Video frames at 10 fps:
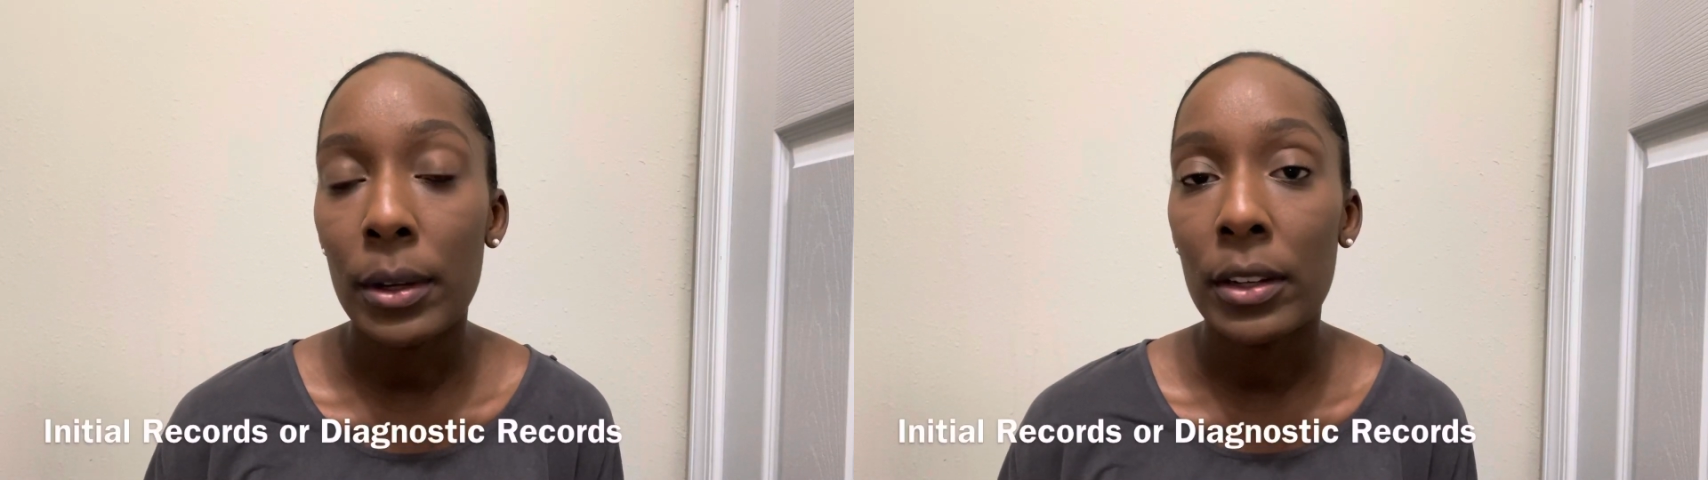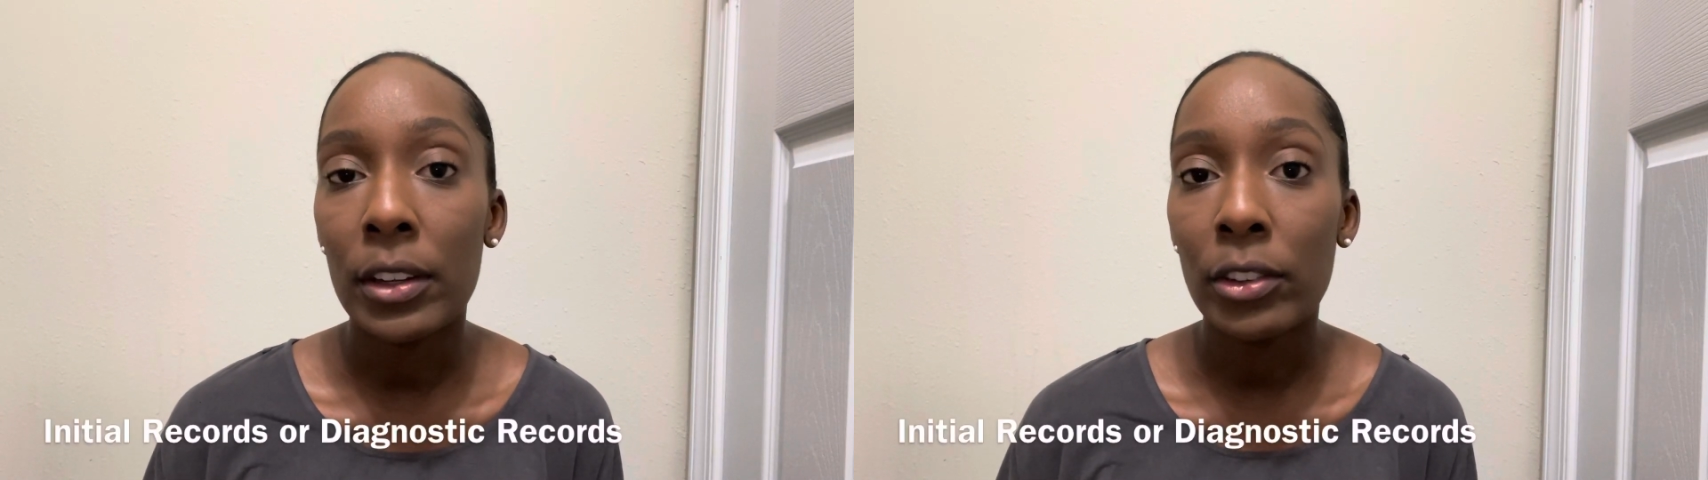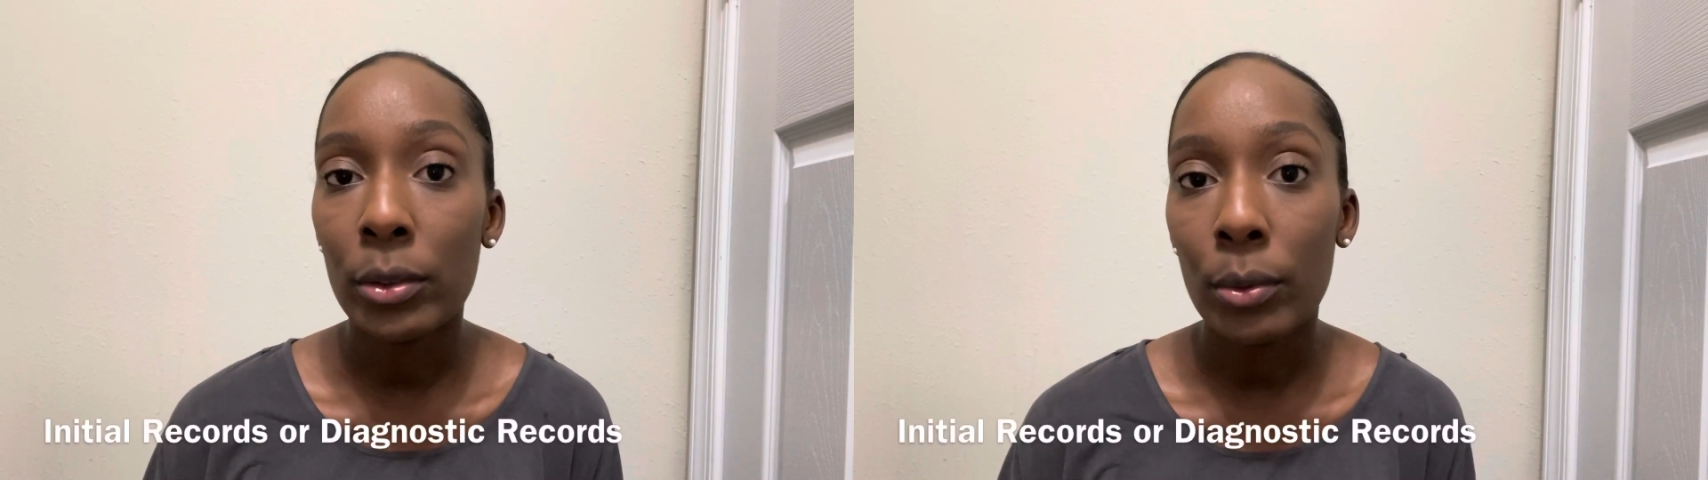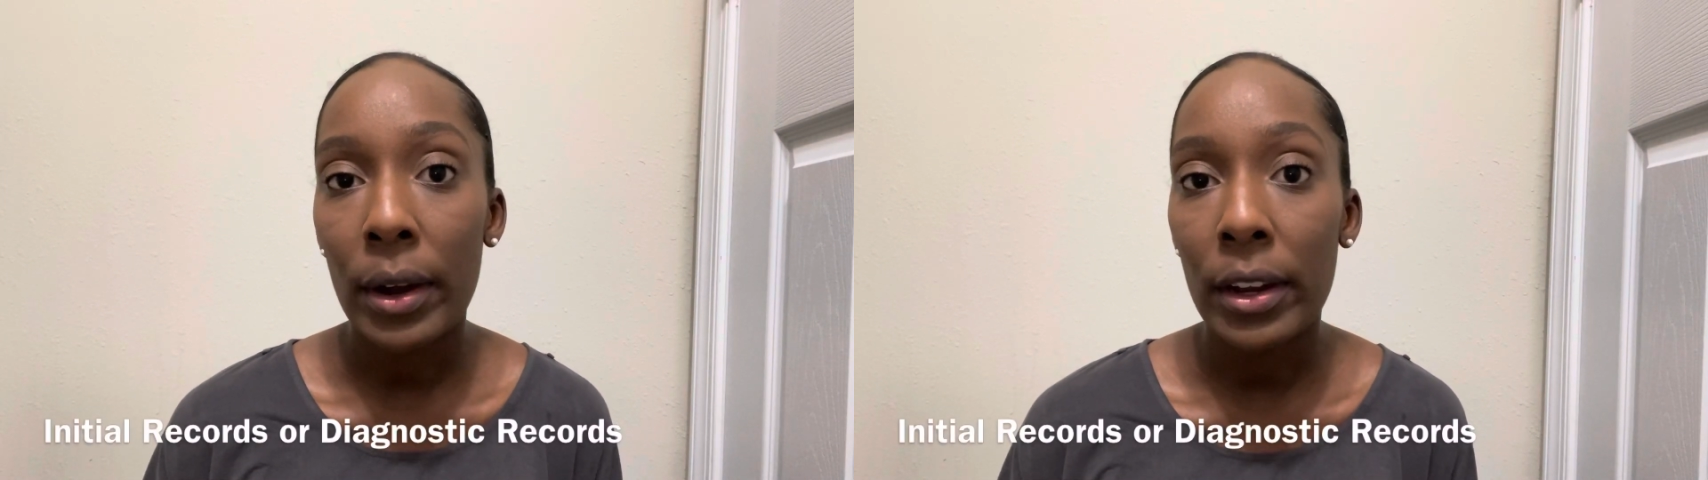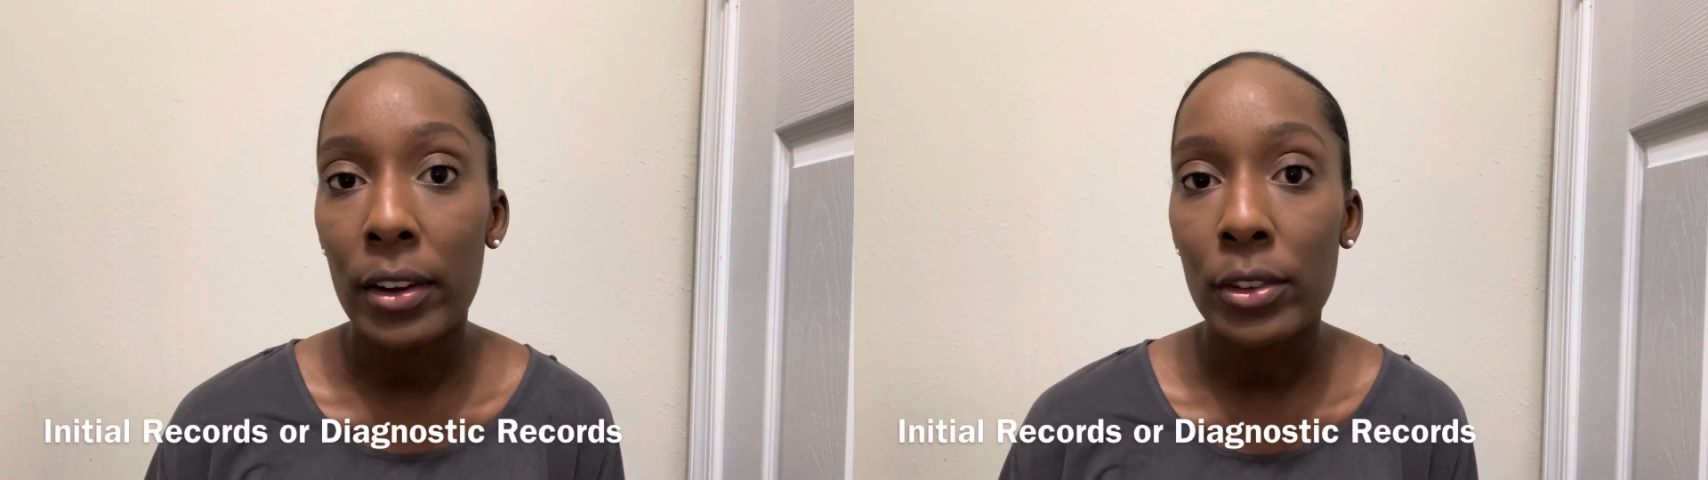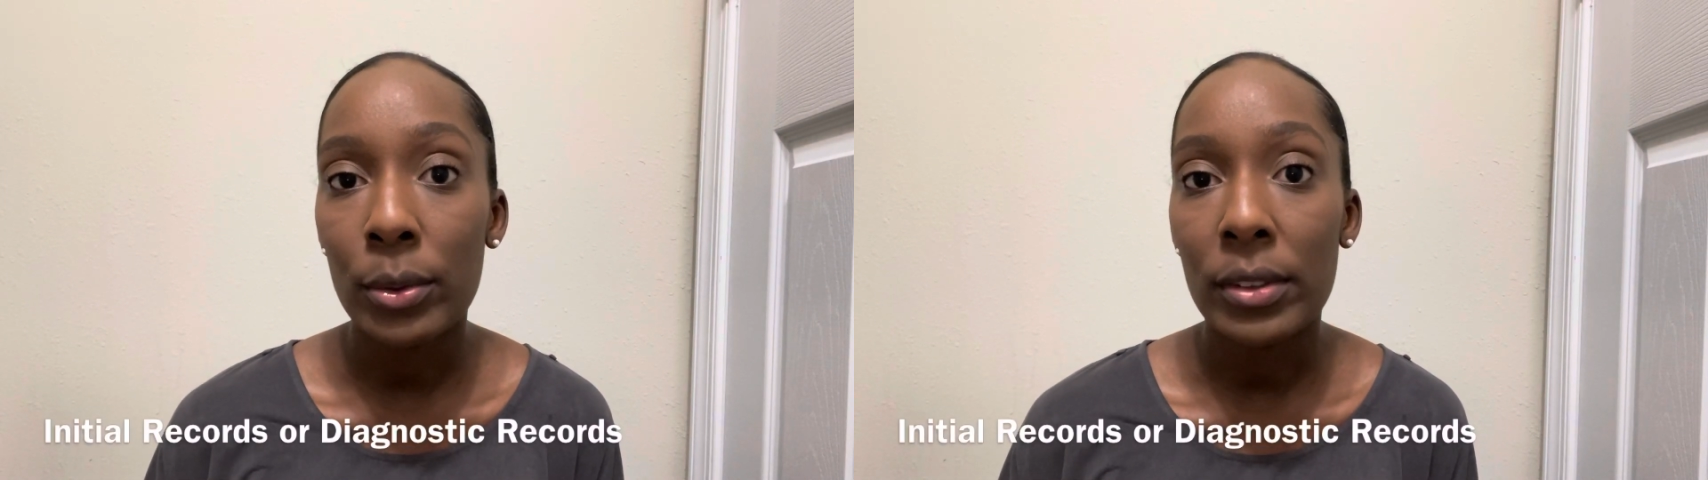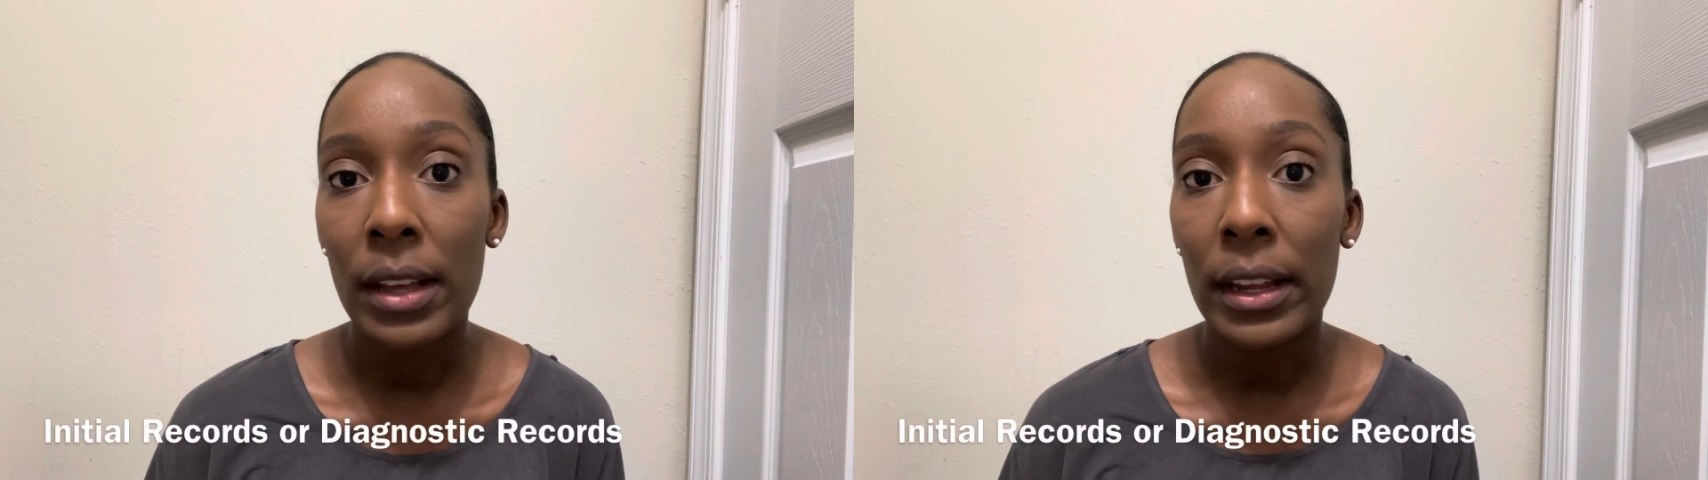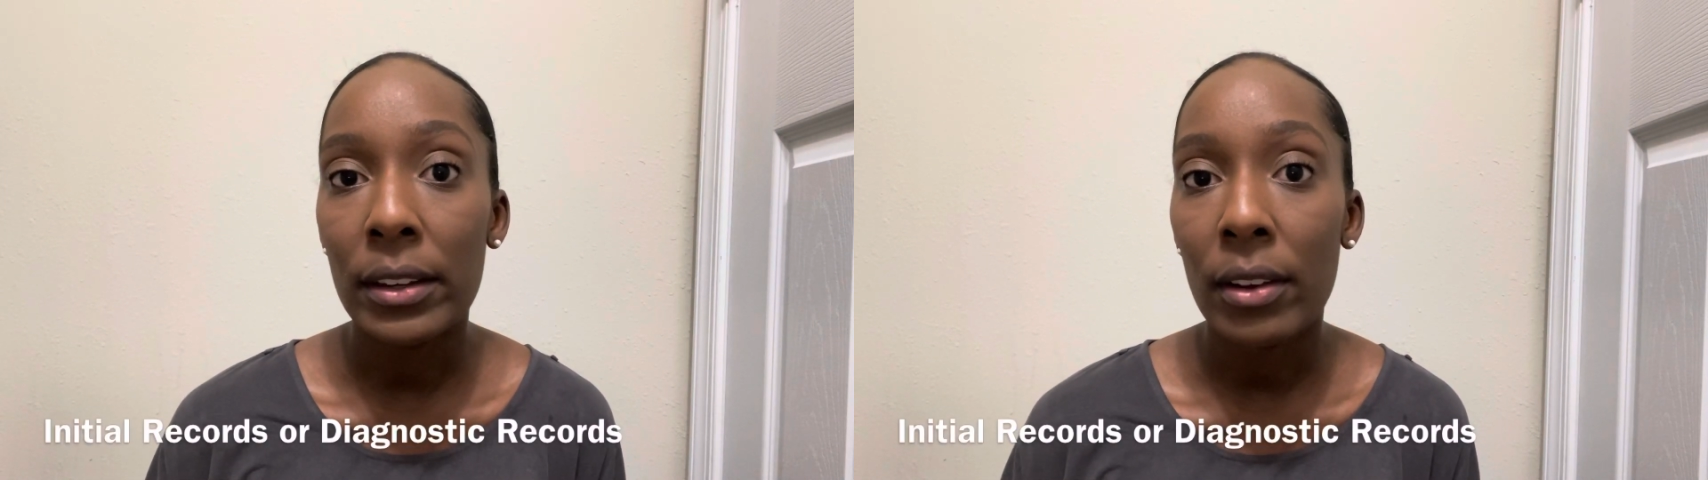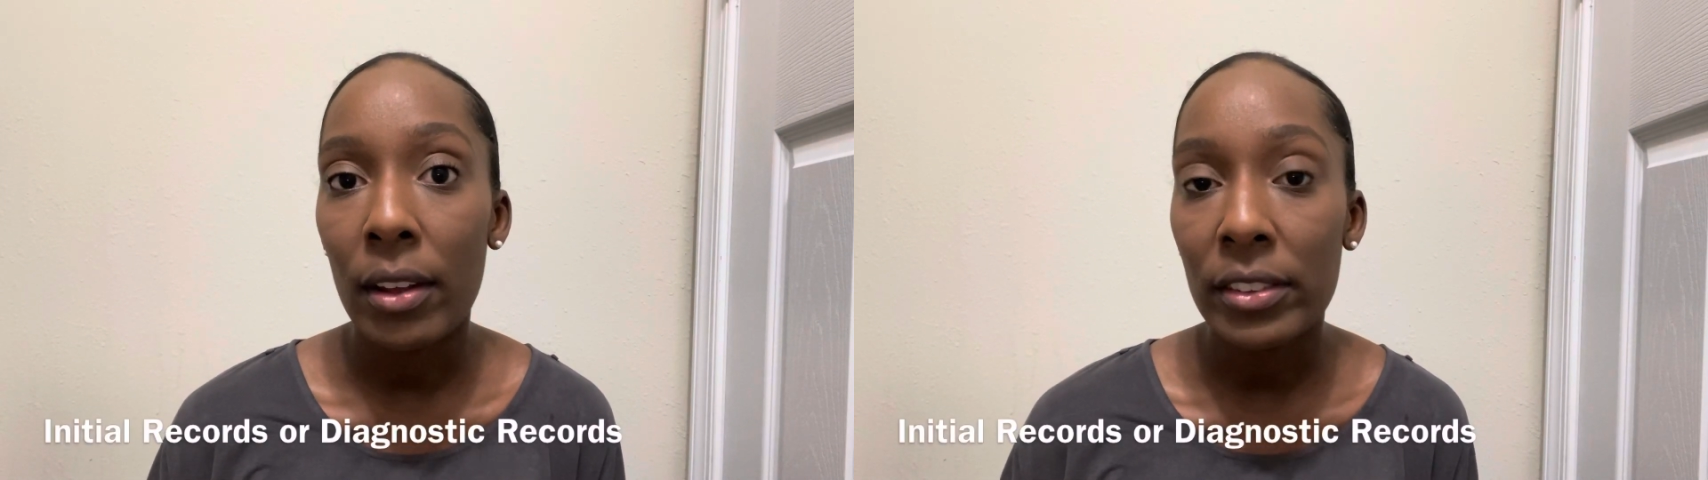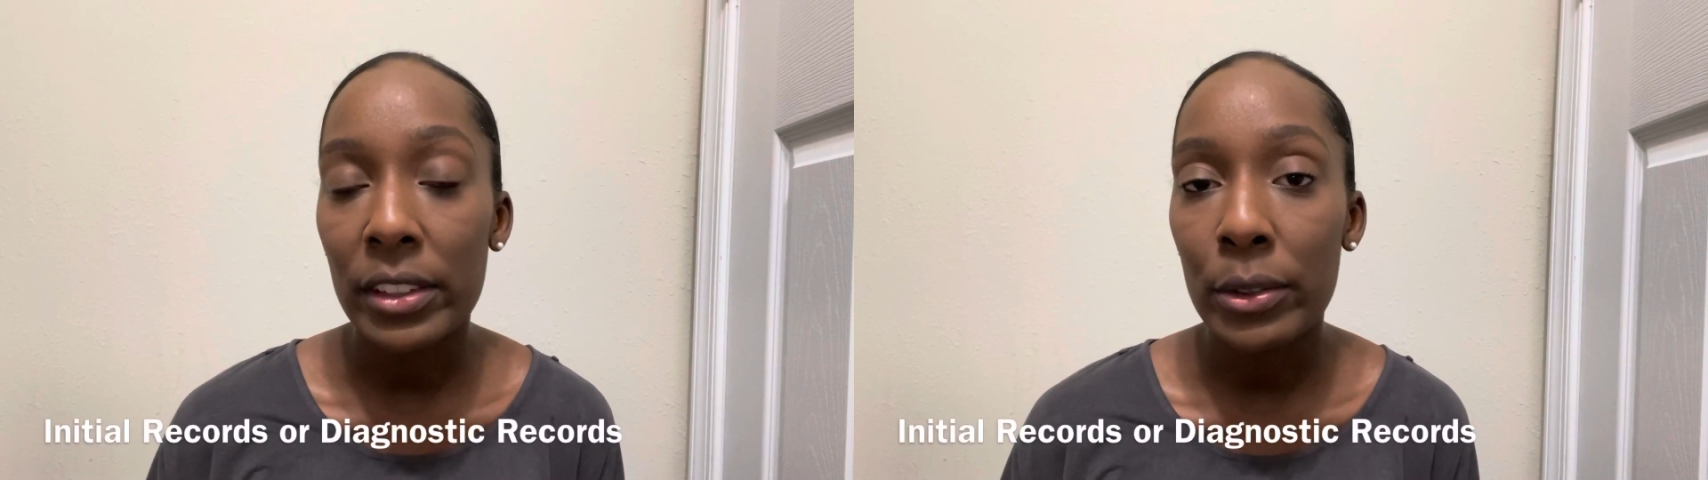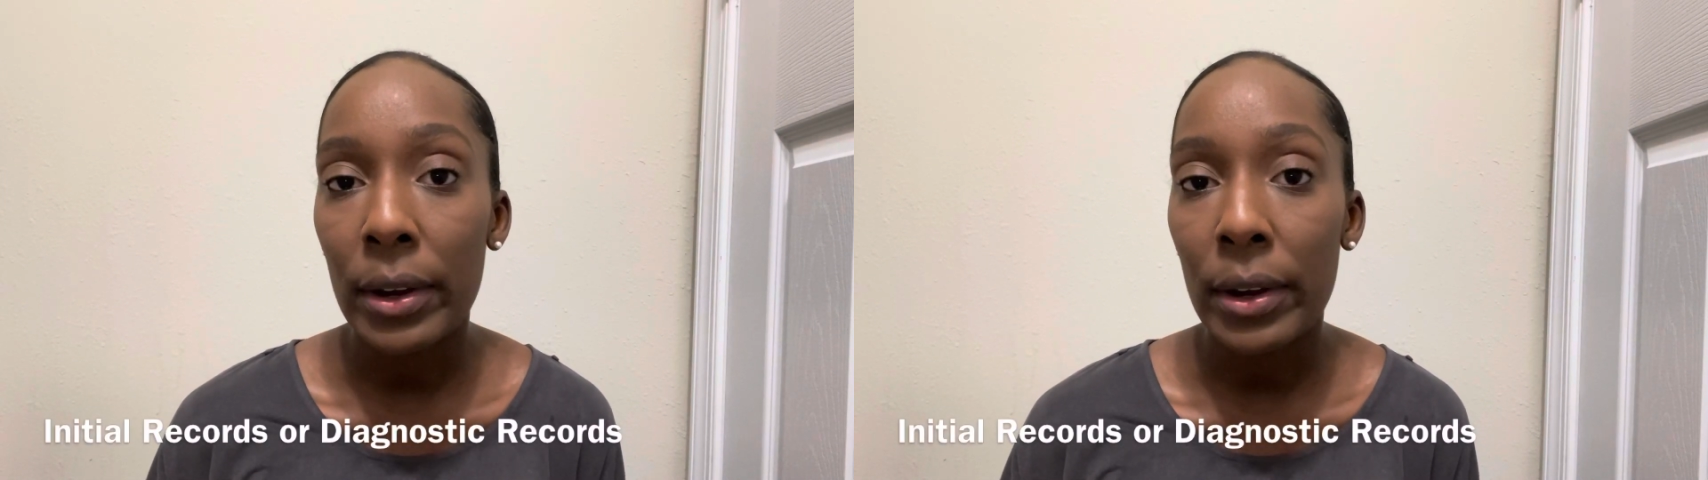initial records or diagnostic